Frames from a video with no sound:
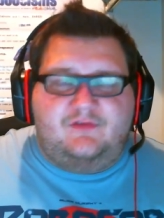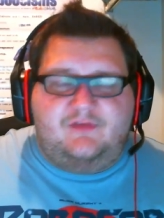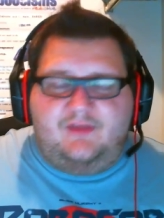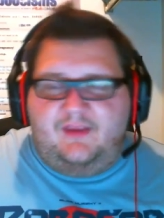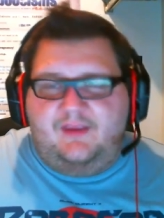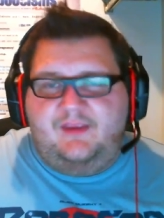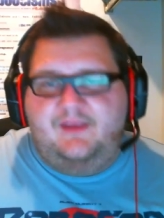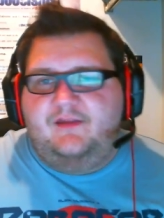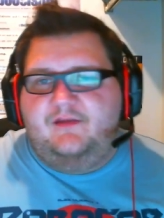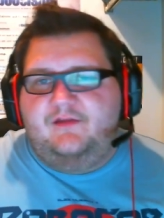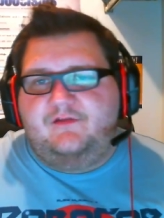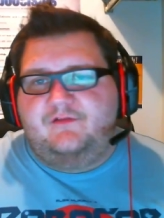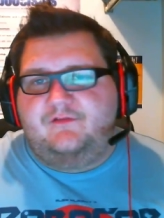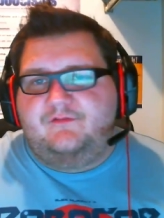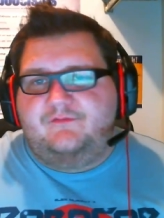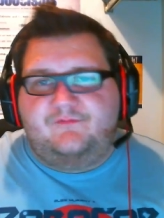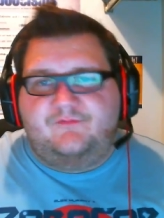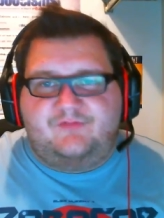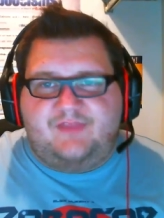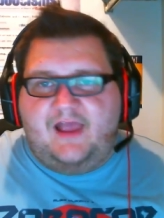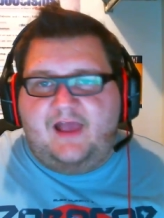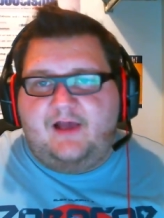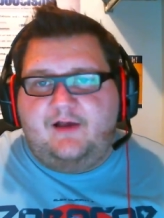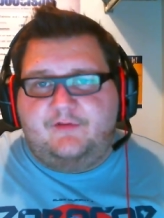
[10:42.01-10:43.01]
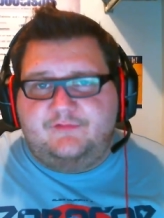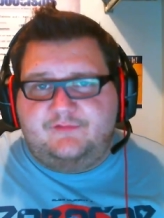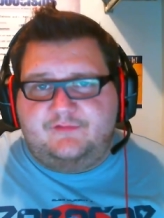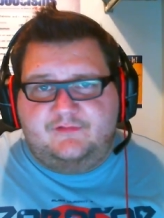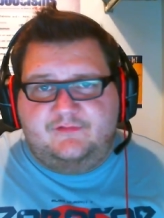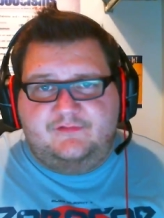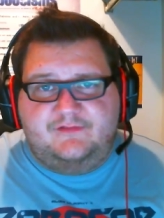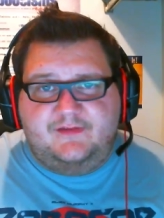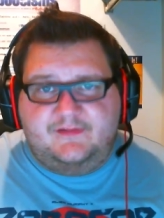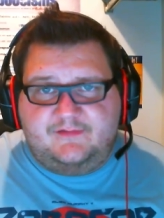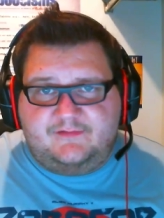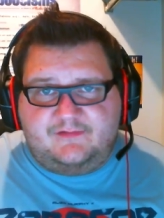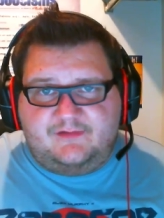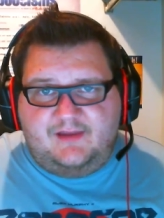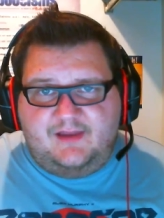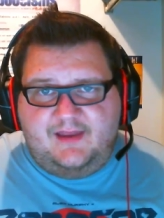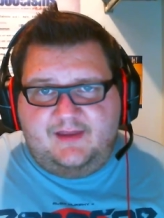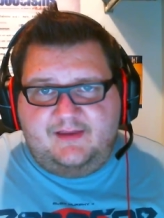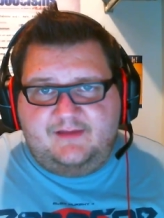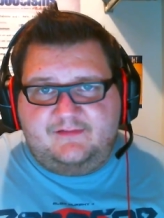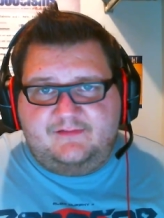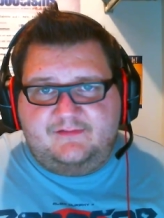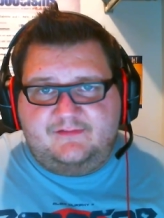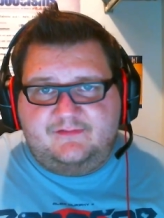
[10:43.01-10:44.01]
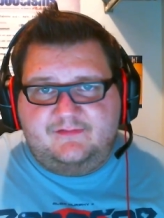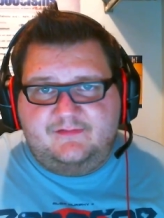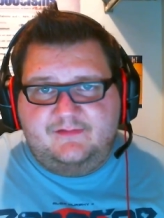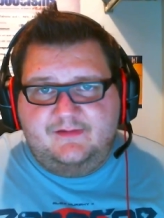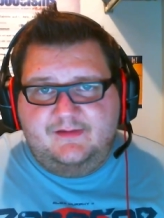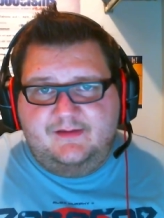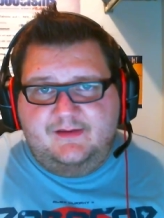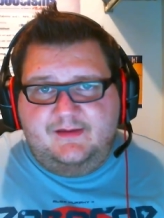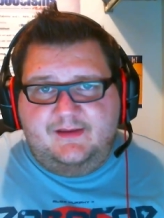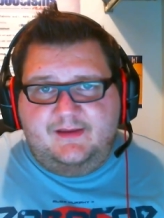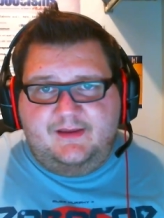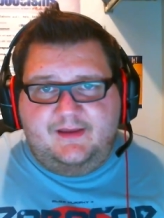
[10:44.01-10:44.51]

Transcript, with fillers: 10,000 dislikes,